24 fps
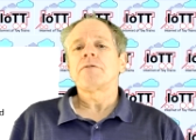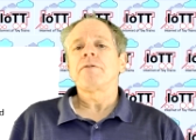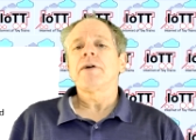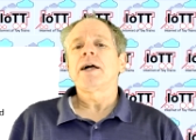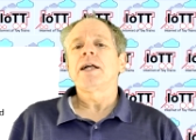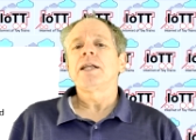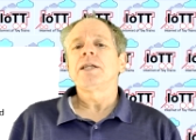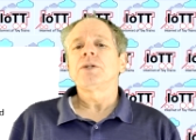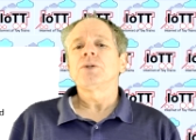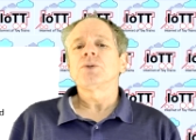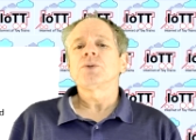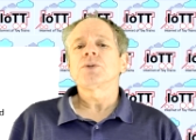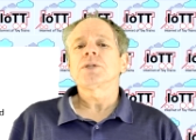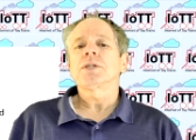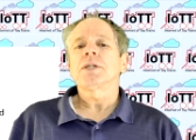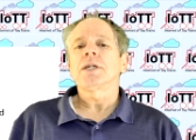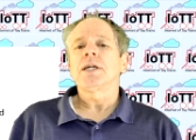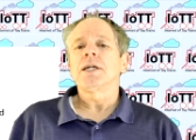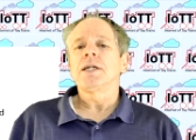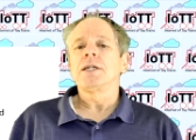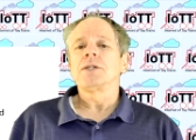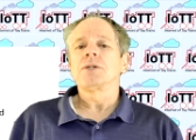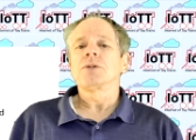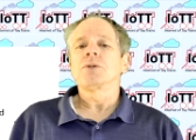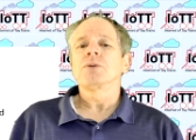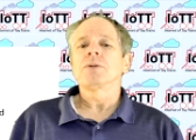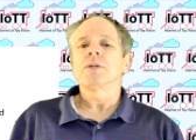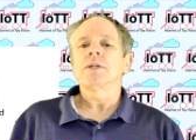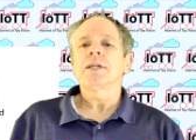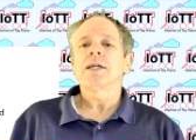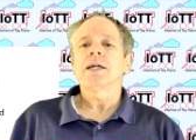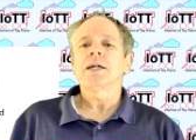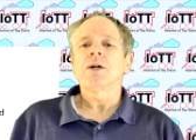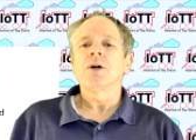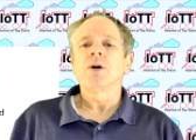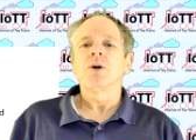values into the
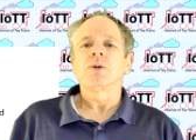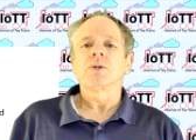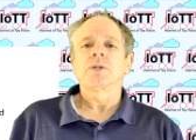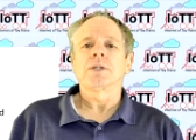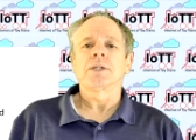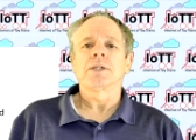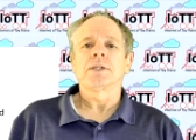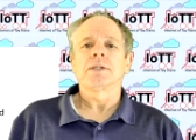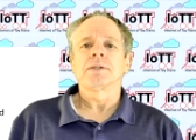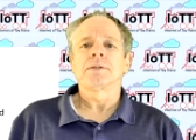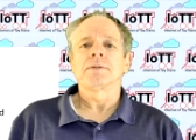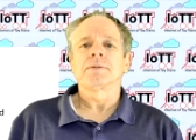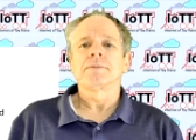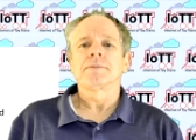decoder.